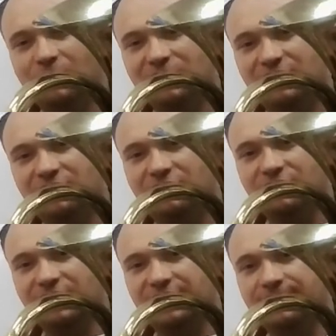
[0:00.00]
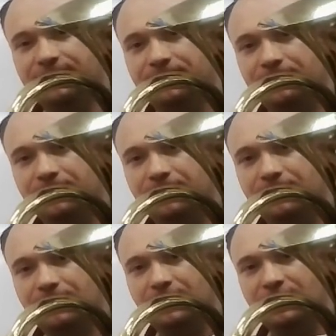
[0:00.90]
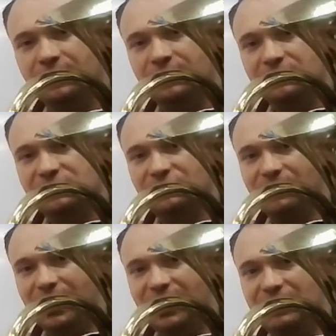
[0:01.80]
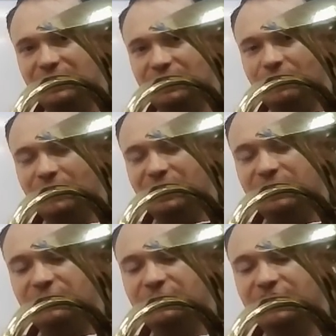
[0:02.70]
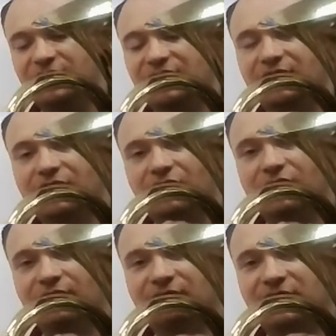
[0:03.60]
1 and 3. So either 1 and 3 or